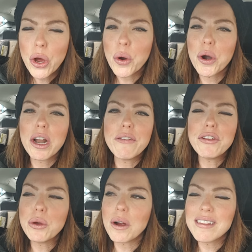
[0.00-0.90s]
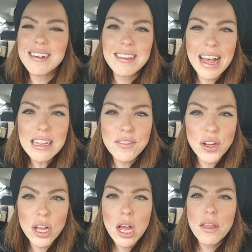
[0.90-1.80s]
or if you are
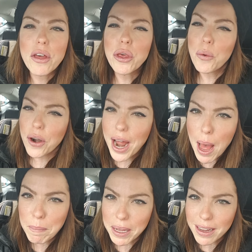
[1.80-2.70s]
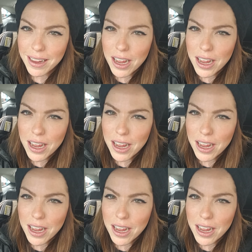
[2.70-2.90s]
successful, that you are happy.